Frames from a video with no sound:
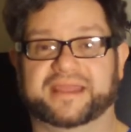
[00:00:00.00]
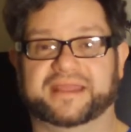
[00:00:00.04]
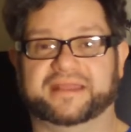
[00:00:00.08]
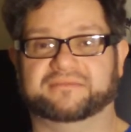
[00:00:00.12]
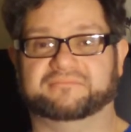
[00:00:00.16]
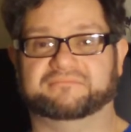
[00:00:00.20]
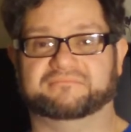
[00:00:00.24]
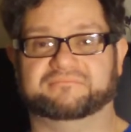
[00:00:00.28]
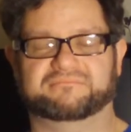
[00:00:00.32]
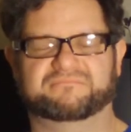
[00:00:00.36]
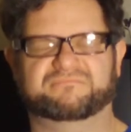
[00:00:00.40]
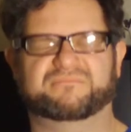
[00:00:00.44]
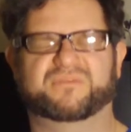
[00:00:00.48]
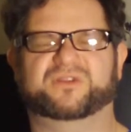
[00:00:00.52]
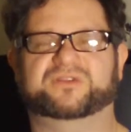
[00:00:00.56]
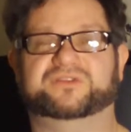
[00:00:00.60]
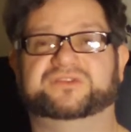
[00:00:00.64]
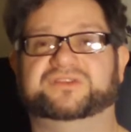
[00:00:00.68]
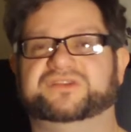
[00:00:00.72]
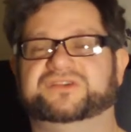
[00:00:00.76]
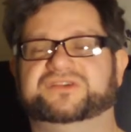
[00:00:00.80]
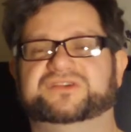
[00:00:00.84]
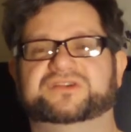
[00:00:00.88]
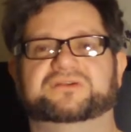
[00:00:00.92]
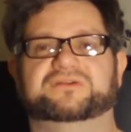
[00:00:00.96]
in
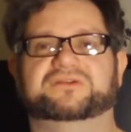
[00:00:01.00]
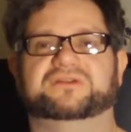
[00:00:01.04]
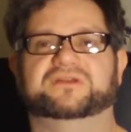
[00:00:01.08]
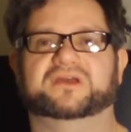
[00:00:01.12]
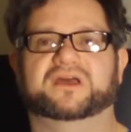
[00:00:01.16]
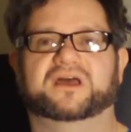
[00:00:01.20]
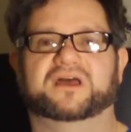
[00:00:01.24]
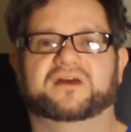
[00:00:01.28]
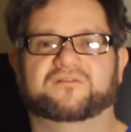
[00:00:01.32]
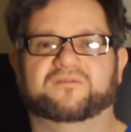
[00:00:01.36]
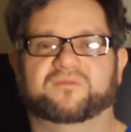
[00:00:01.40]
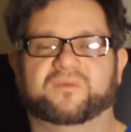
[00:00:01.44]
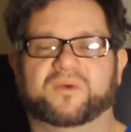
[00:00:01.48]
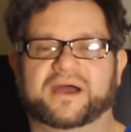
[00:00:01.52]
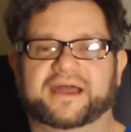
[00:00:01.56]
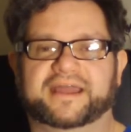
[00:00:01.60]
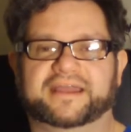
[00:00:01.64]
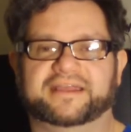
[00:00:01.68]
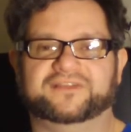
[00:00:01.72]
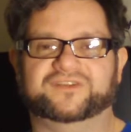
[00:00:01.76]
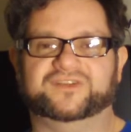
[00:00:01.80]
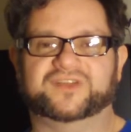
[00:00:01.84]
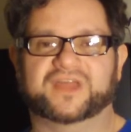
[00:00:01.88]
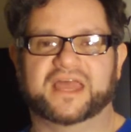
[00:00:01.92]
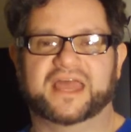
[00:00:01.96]
multitude of
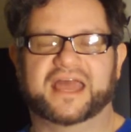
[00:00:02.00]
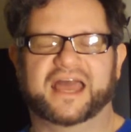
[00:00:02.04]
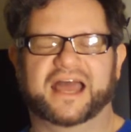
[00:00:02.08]
ways